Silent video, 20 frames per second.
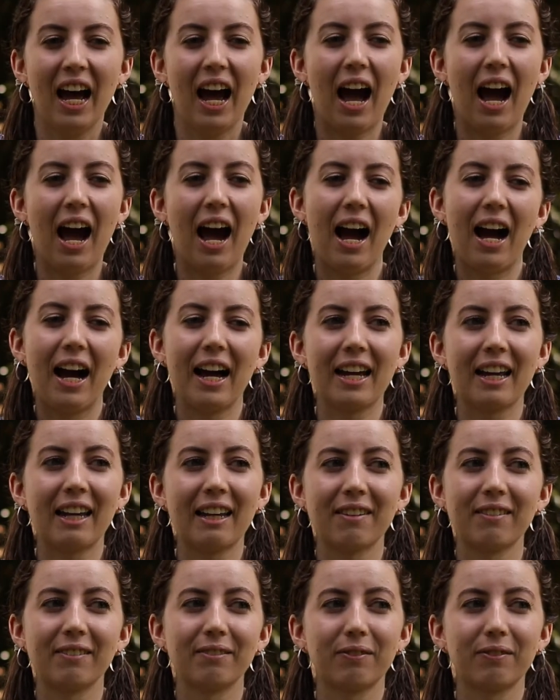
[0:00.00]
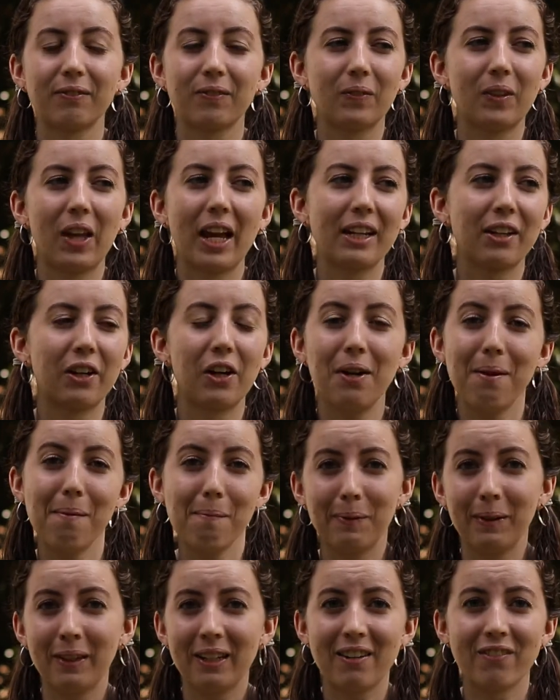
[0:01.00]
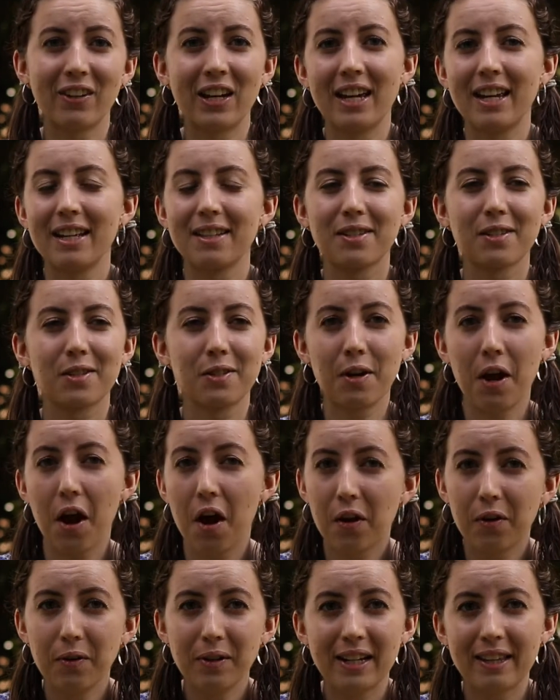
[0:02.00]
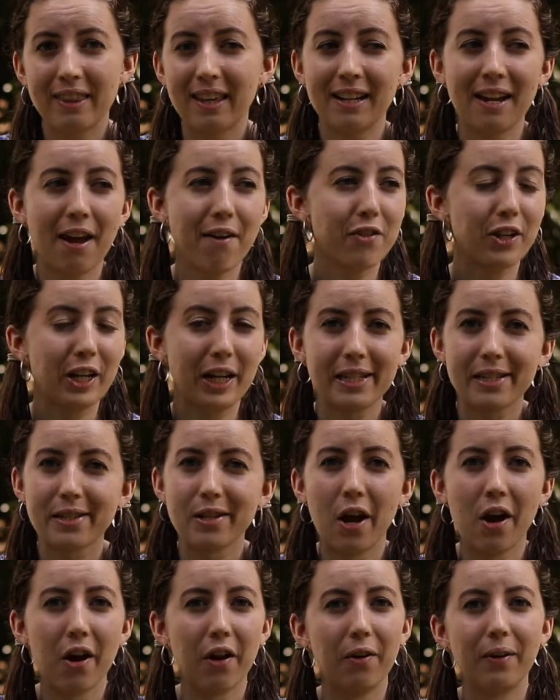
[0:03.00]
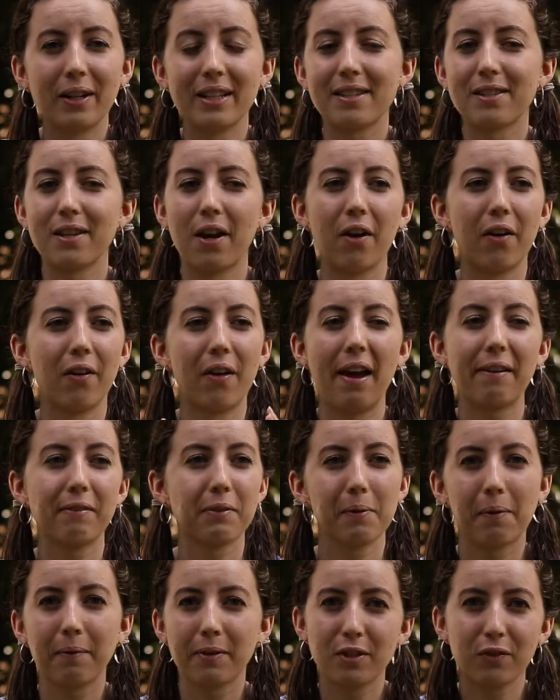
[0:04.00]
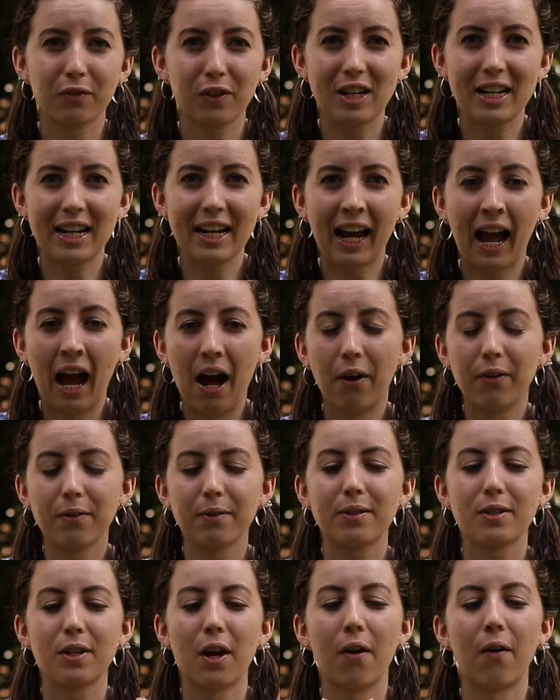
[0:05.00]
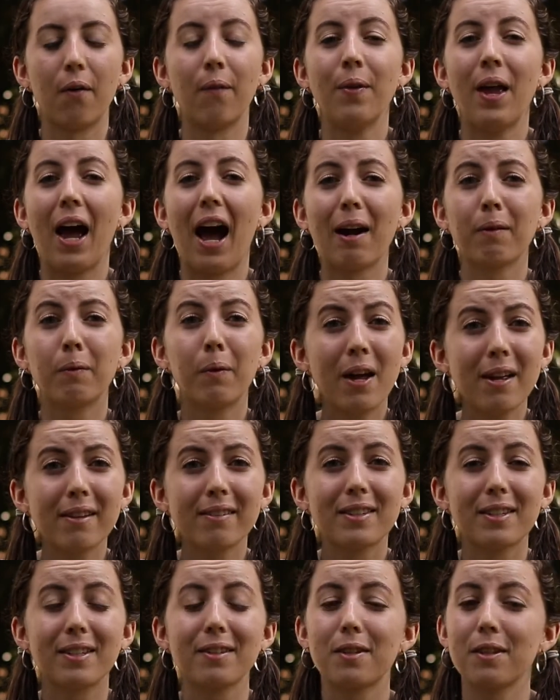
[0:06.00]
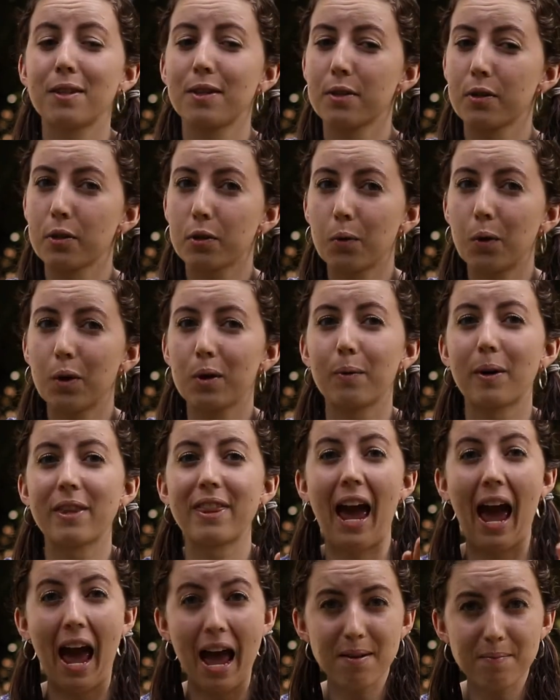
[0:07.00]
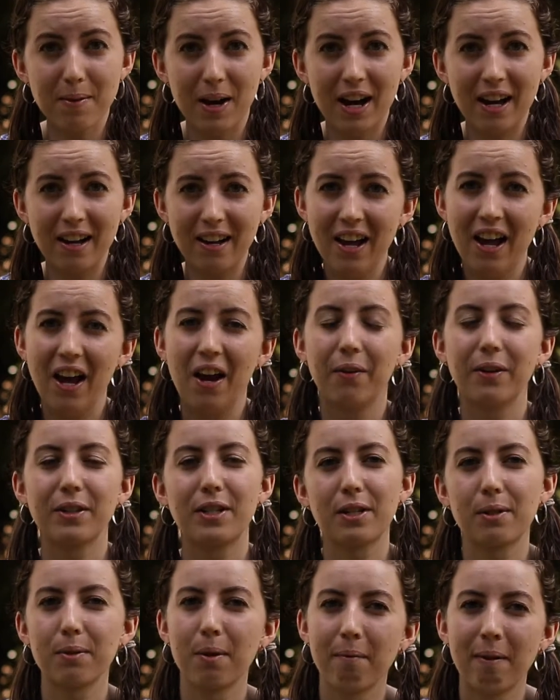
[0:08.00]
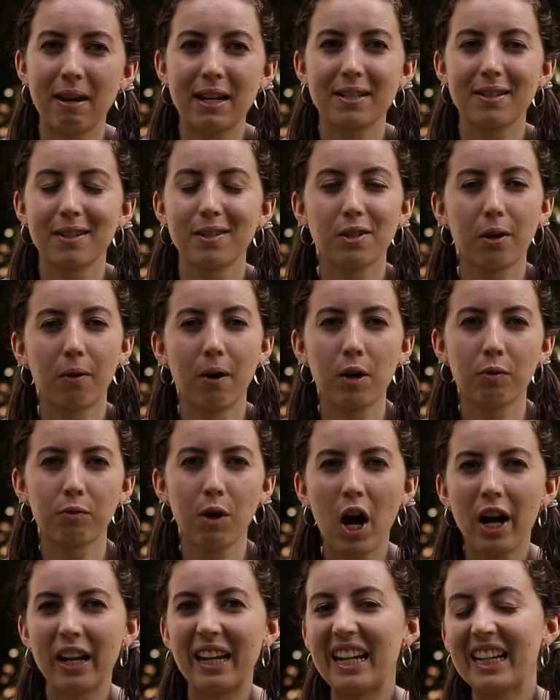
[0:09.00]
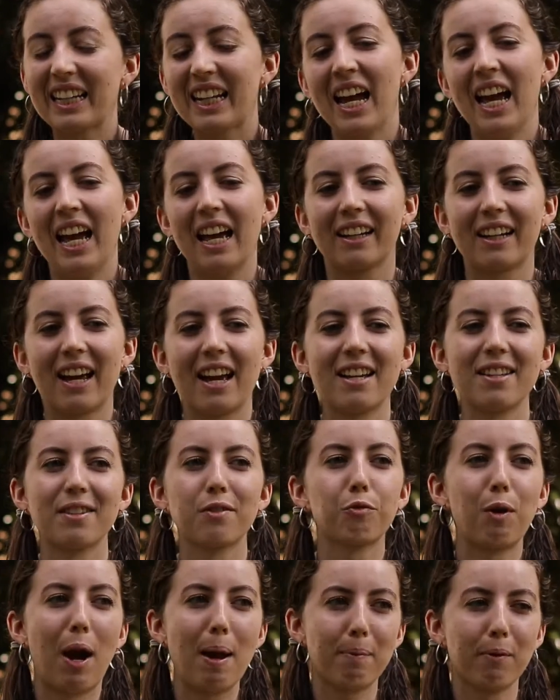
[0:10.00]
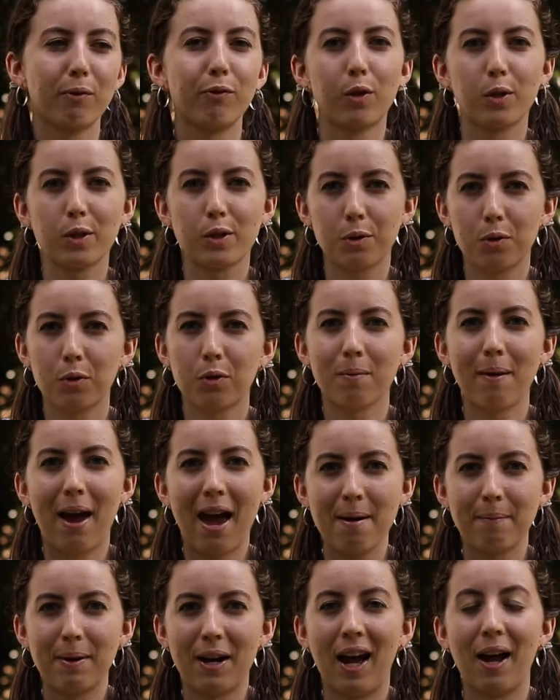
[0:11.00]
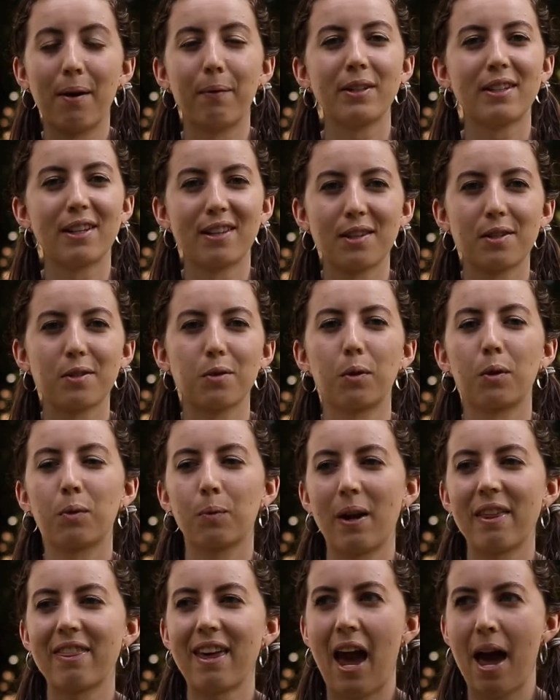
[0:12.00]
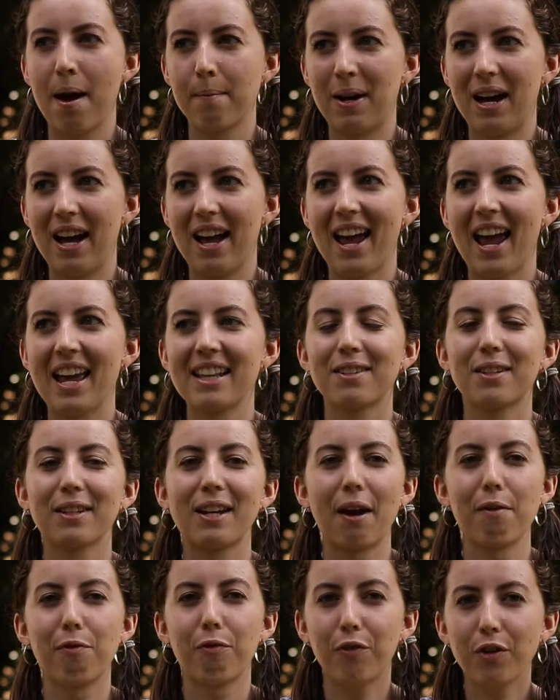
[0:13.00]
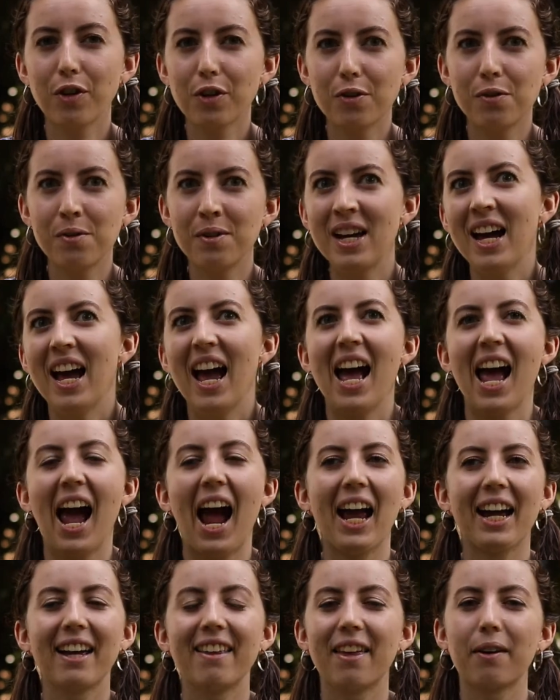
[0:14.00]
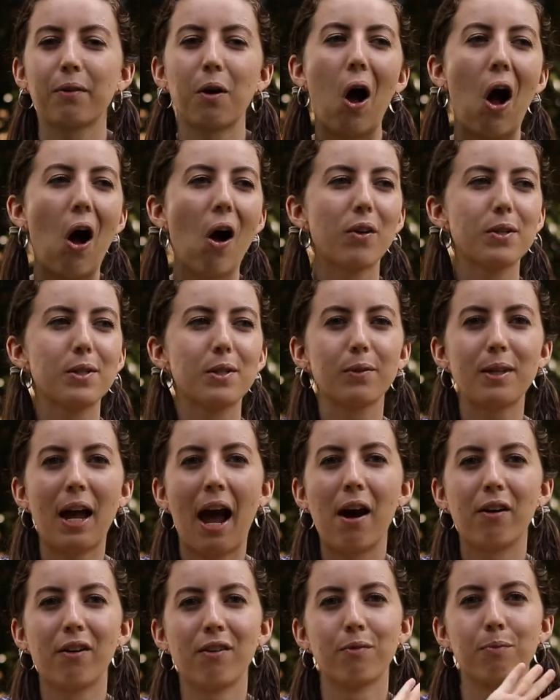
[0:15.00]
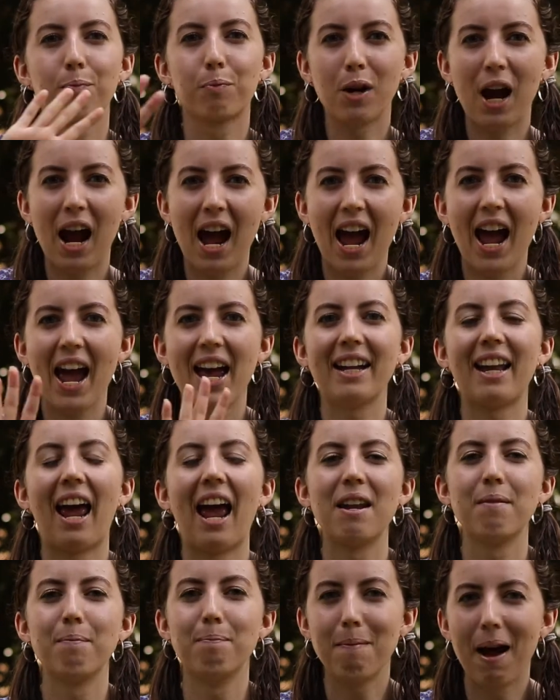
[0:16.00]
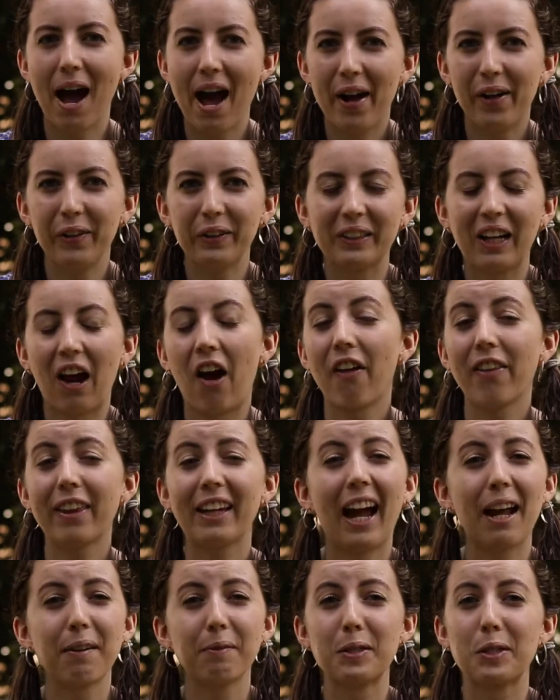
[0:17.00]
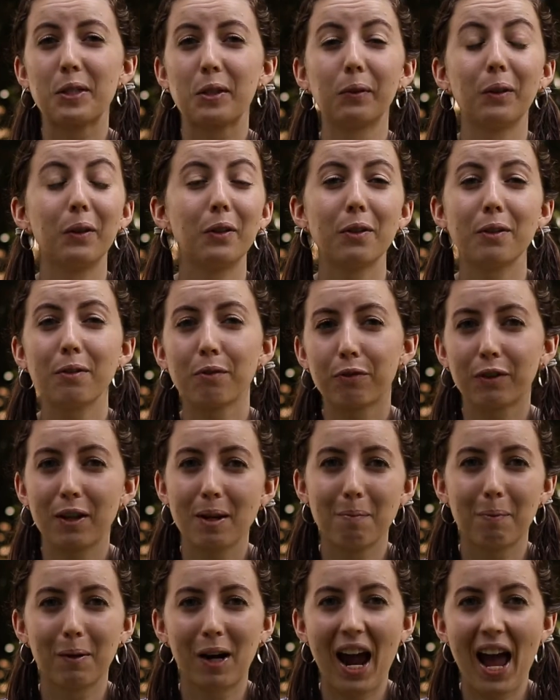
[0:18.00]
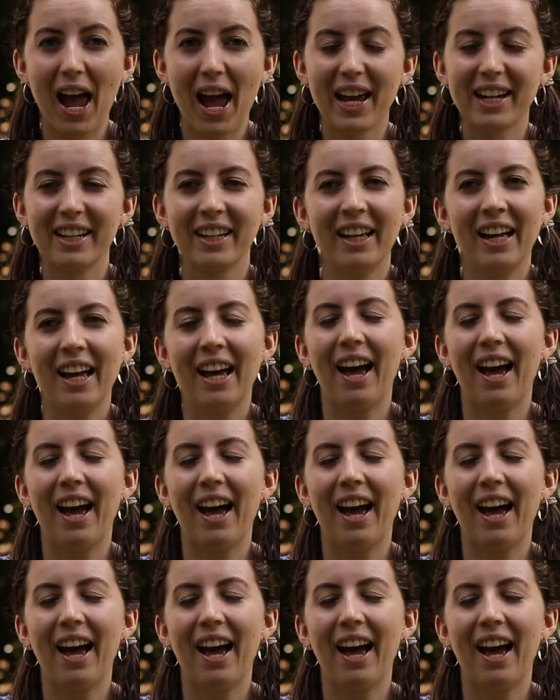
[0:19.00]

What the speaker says: I like couldn't believe it. It snowed, and they never get snow, and so everyone was freaking out. So I went to the store with Emma, which is what makes this so ironic, because right before Storm Emma, I went to the store with Emma to get food, and they were all sold out of bread and milk. All they had was gluten-free bread.